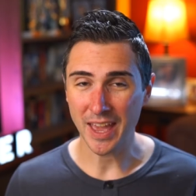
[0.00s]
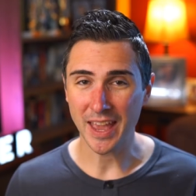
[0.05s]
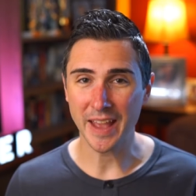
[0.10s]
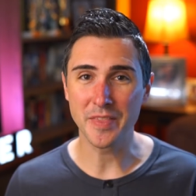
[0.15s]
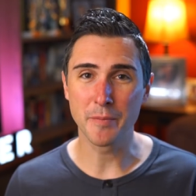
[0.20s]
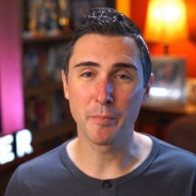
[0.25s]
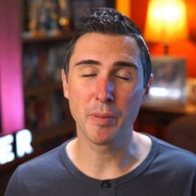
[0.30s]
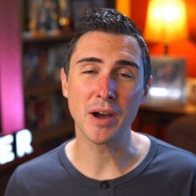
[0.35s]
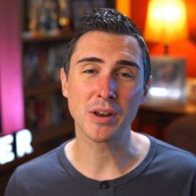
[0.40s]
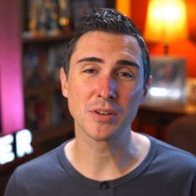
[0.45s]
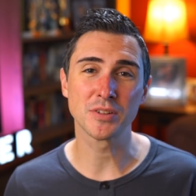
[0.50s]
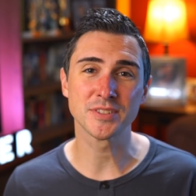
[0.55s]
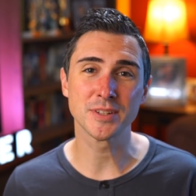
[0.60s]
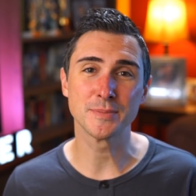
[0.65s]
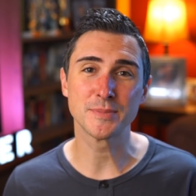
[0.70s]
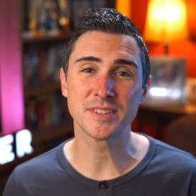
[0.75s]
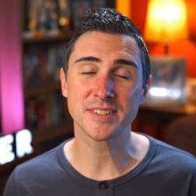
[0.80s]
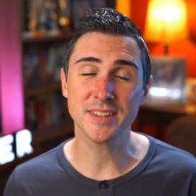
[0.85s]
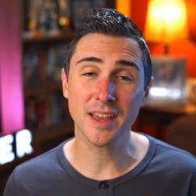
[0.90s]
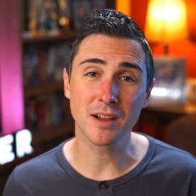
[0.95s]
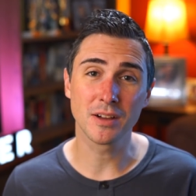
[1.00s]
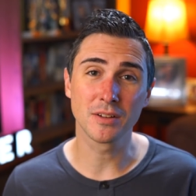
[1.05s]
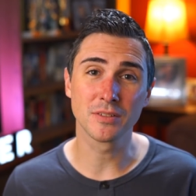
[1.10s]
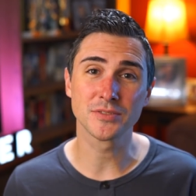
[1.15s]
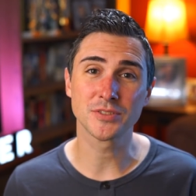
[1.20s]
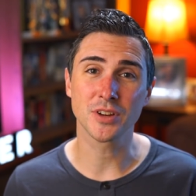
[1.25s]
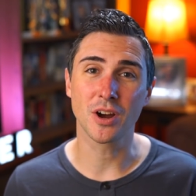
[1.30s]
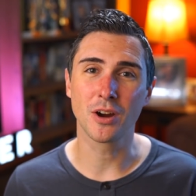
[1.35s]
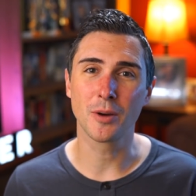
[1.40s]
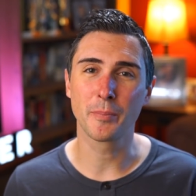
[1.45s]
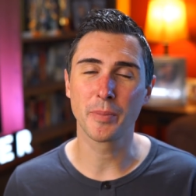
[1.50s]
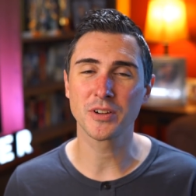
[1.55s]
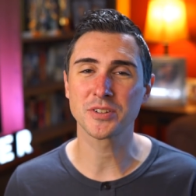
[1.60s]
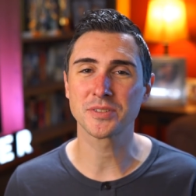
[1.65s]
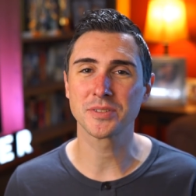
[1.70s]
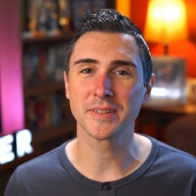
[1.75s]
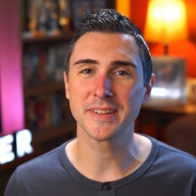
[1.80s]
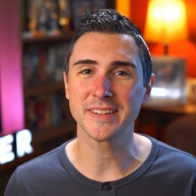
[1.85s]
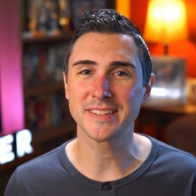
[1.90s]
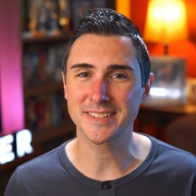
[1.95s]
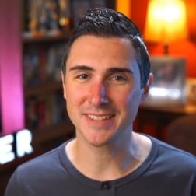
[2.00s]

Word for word: and the bottles themselves are personally